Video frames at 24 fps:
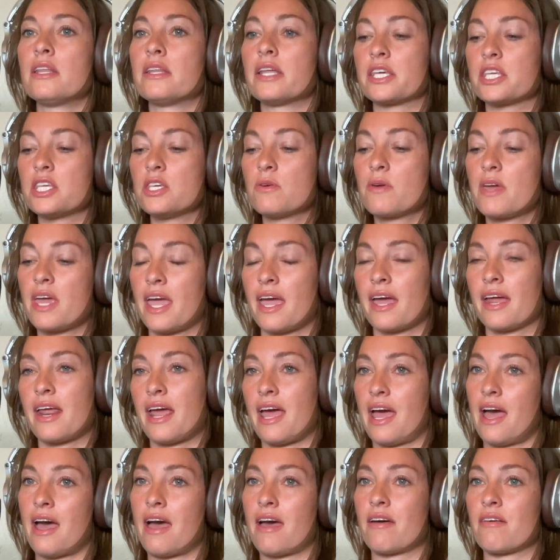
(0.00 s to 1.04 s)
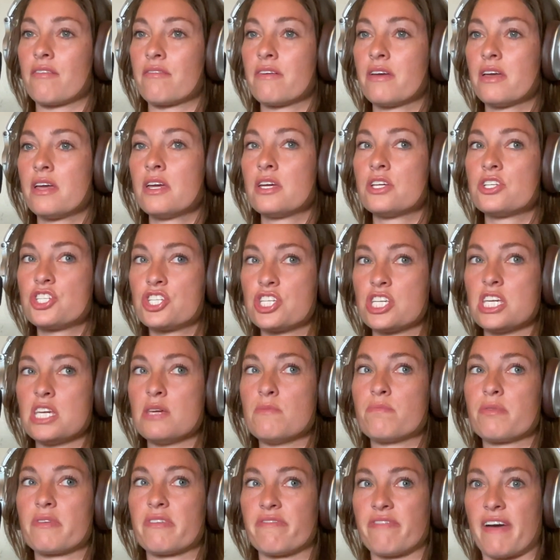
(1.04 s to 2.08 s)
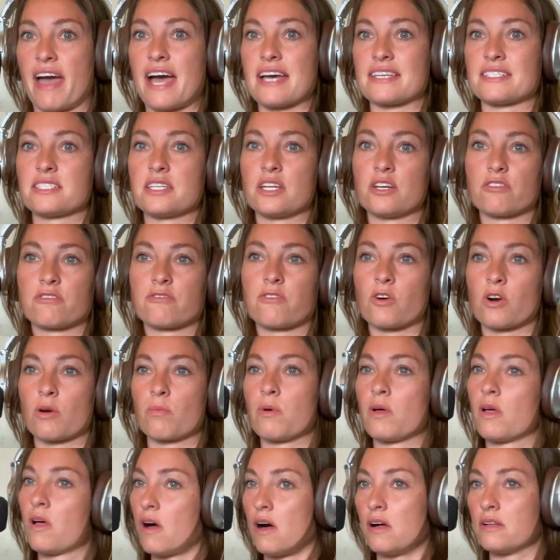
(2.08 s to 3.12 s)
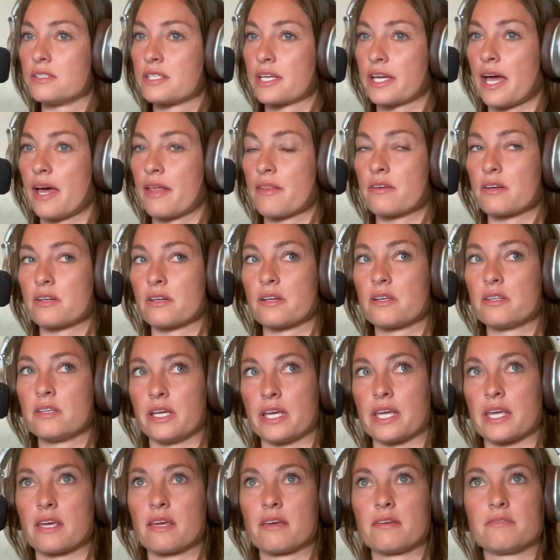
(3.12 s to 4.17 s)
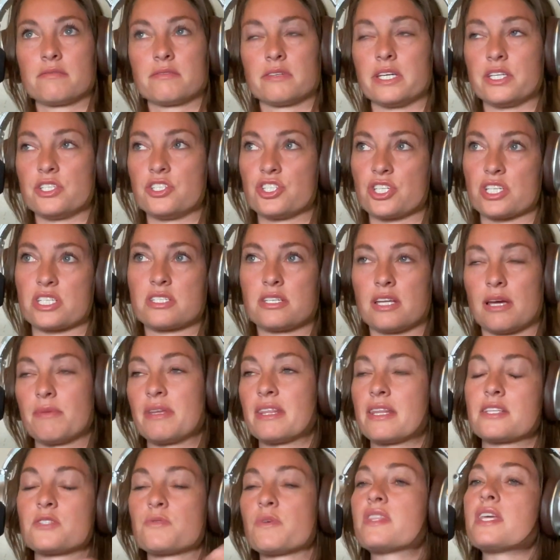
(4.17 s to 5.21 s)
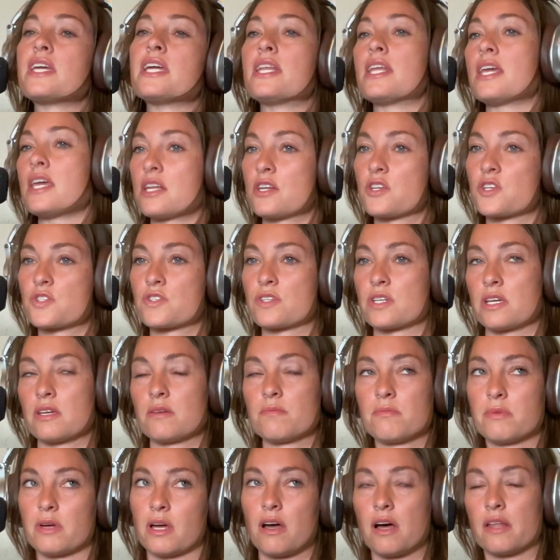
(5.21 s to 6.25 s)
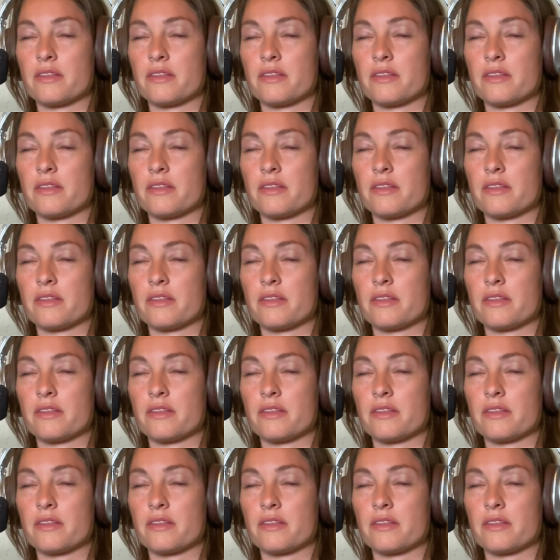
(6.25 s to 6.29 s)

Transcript: like you can't have cheap fast and affordable all together like it just i mean that's with any industry but